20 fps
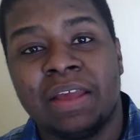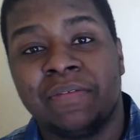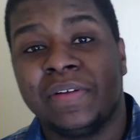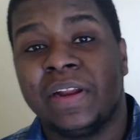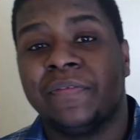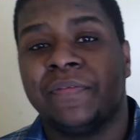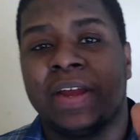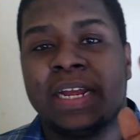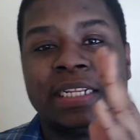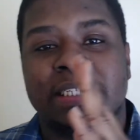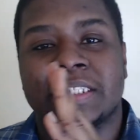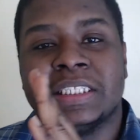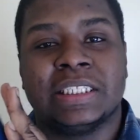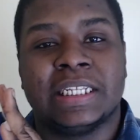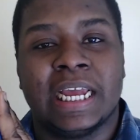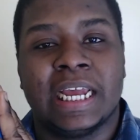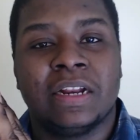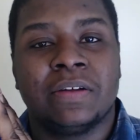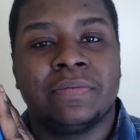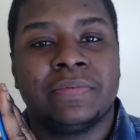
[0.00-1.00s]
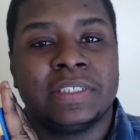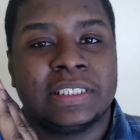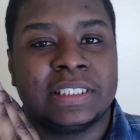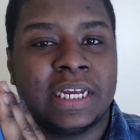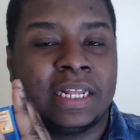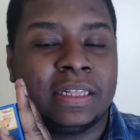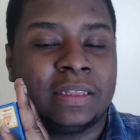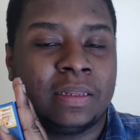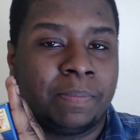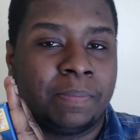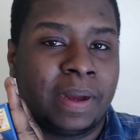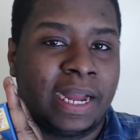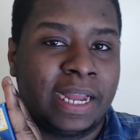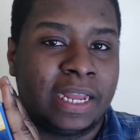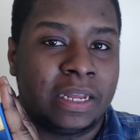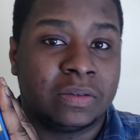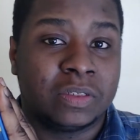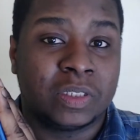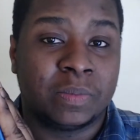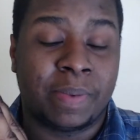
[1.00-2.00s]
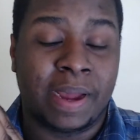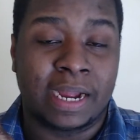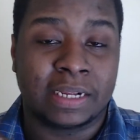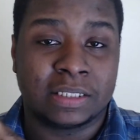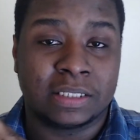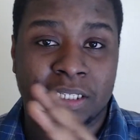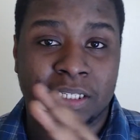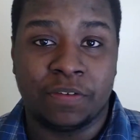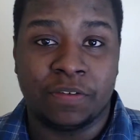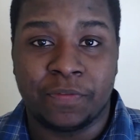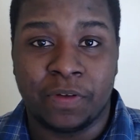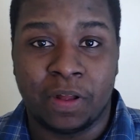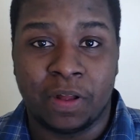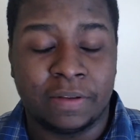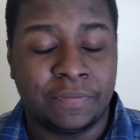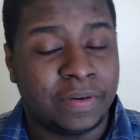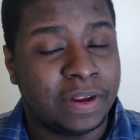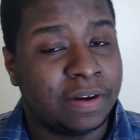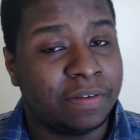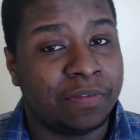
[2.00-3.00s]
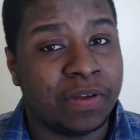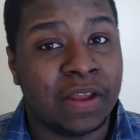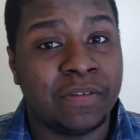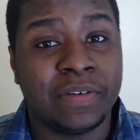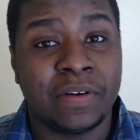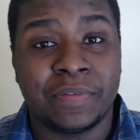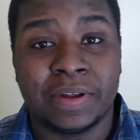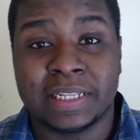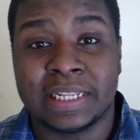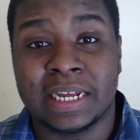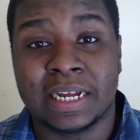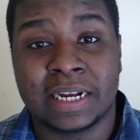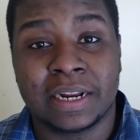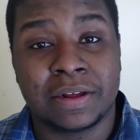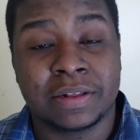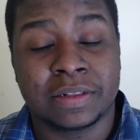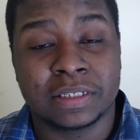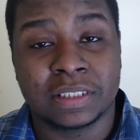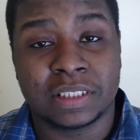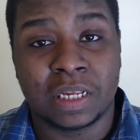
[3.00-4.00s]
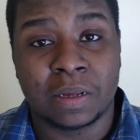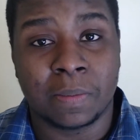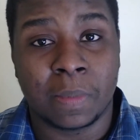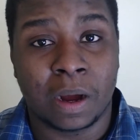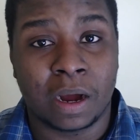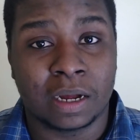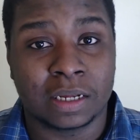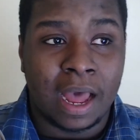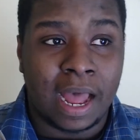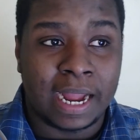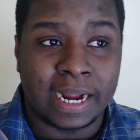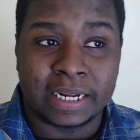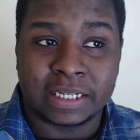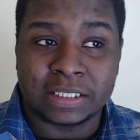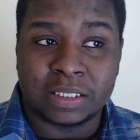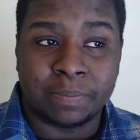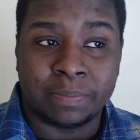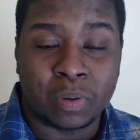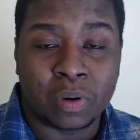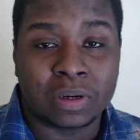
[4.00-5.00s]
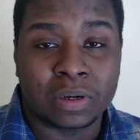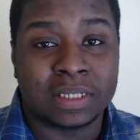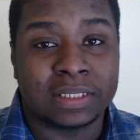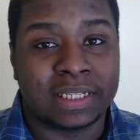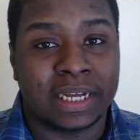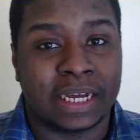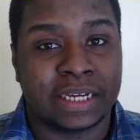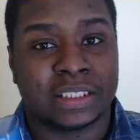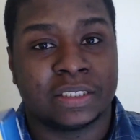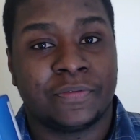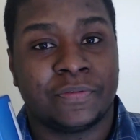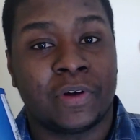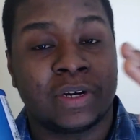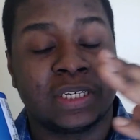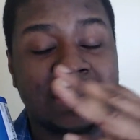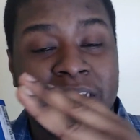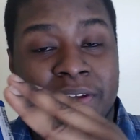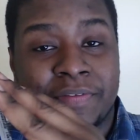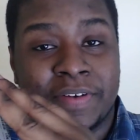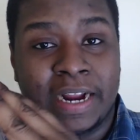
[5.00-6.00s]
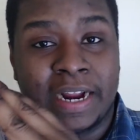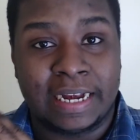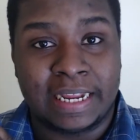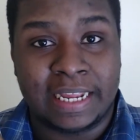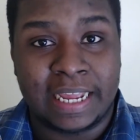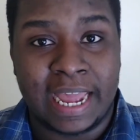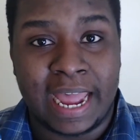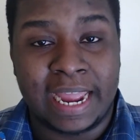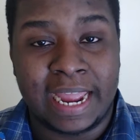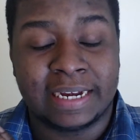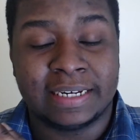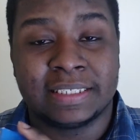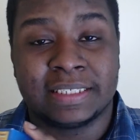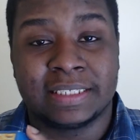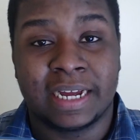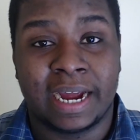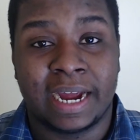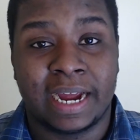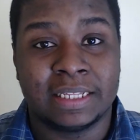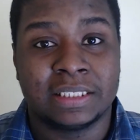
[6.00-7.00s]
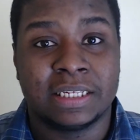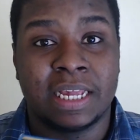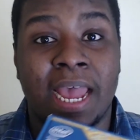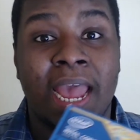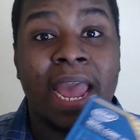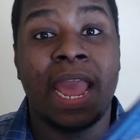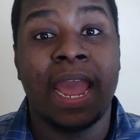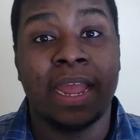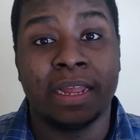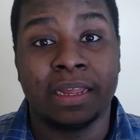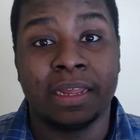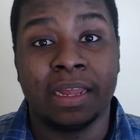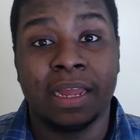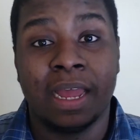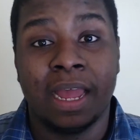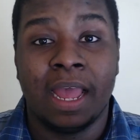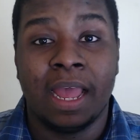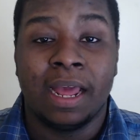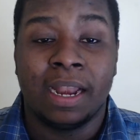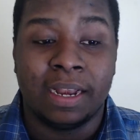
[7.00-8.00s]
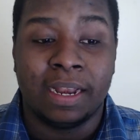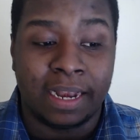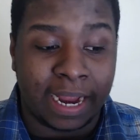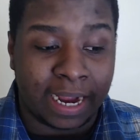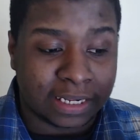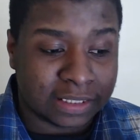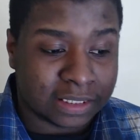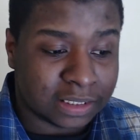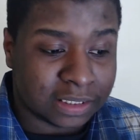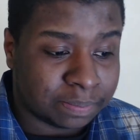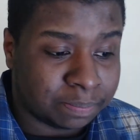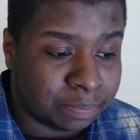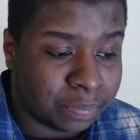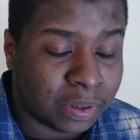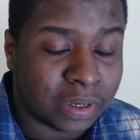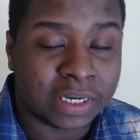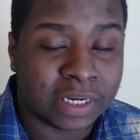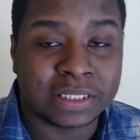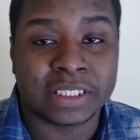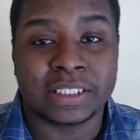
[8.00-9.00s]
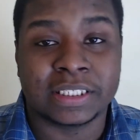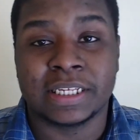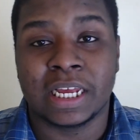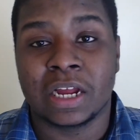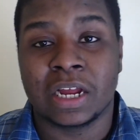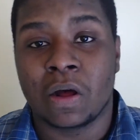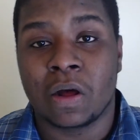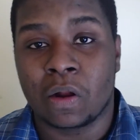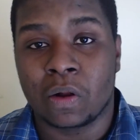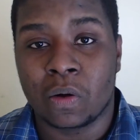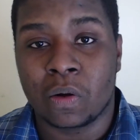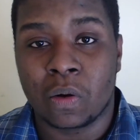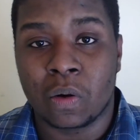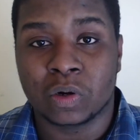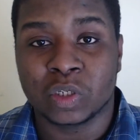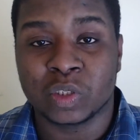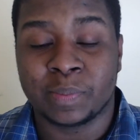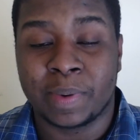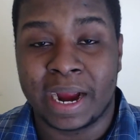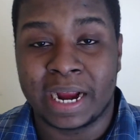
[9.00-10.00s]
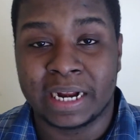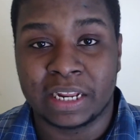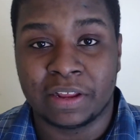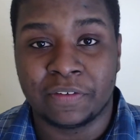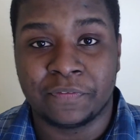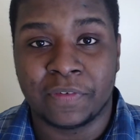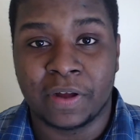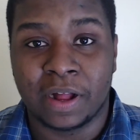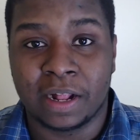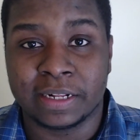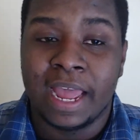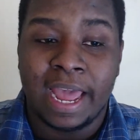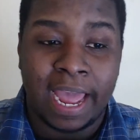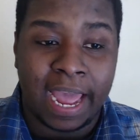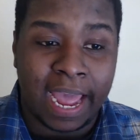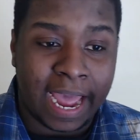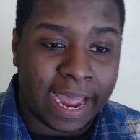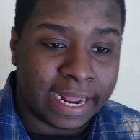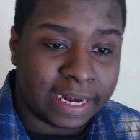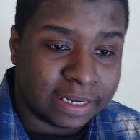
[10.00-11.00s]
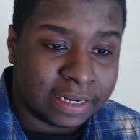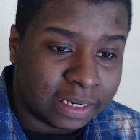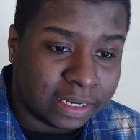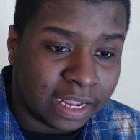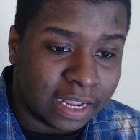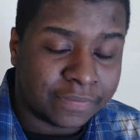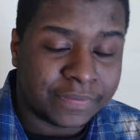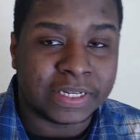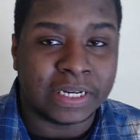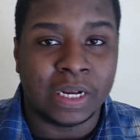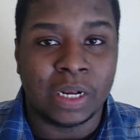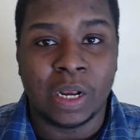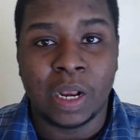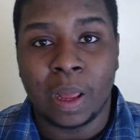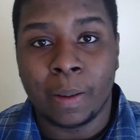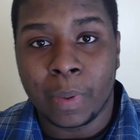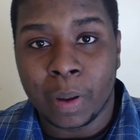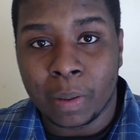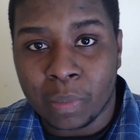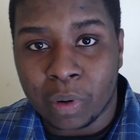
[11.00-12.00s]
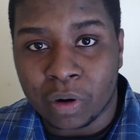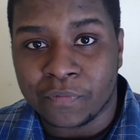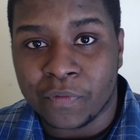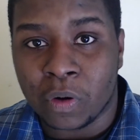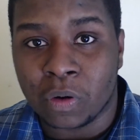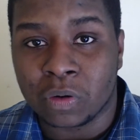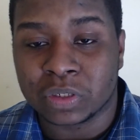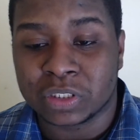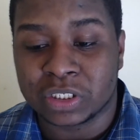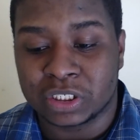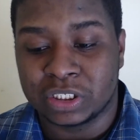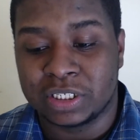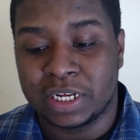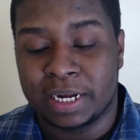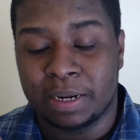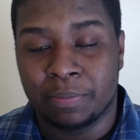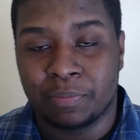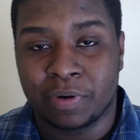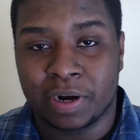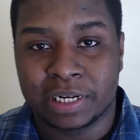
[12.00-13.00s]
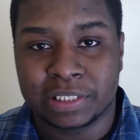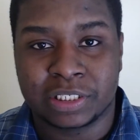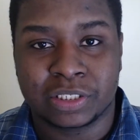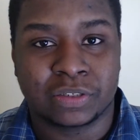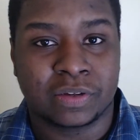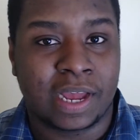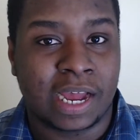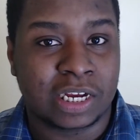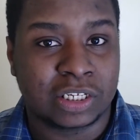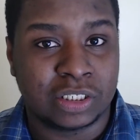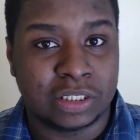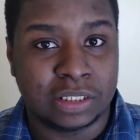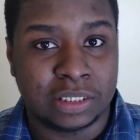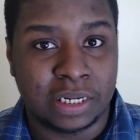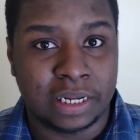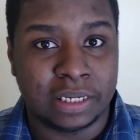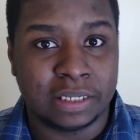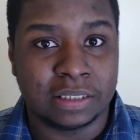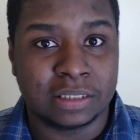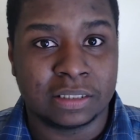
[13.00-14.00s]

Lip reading: if I did reset the BIOS back to default, even if I did clear the CMOS, I guess the board detects the 4790K and decides, hey, let's put it to sync all cores by default and give it a little bit more voltage than the processor actually needs.